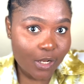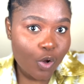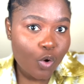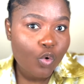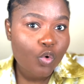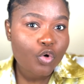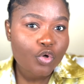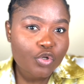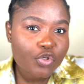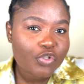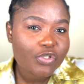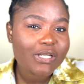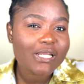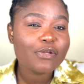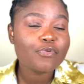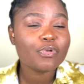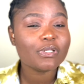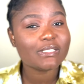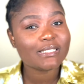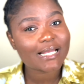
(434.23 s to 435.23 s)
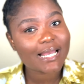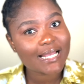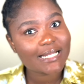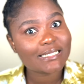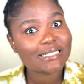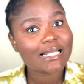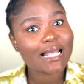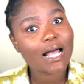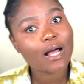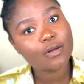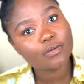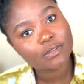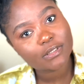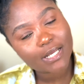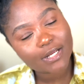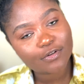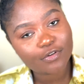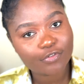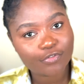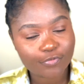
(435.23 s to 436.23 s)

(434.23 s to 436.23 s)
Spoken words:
who usually resides outside of